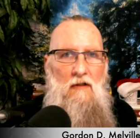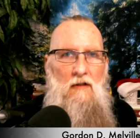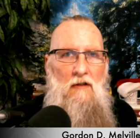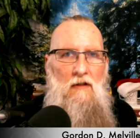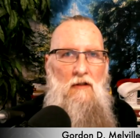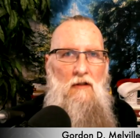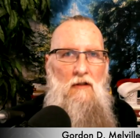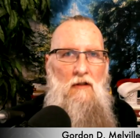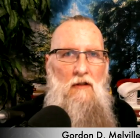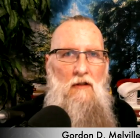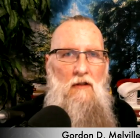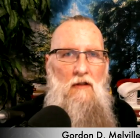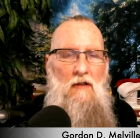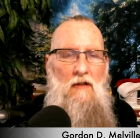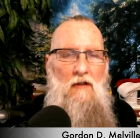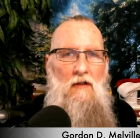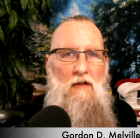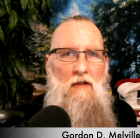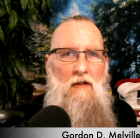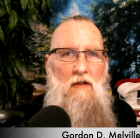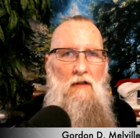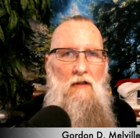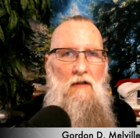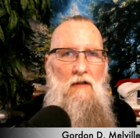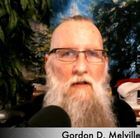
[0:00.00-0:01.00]

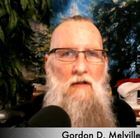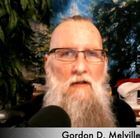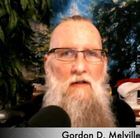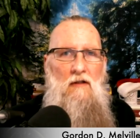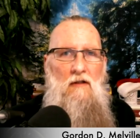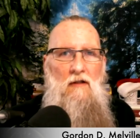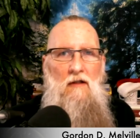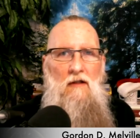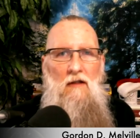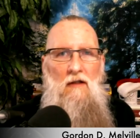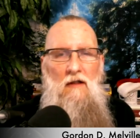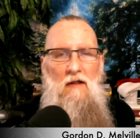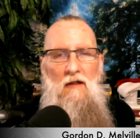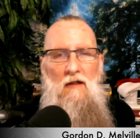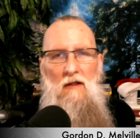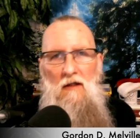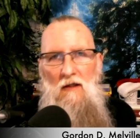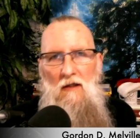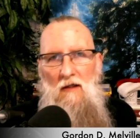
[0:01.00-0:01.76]
[no speech]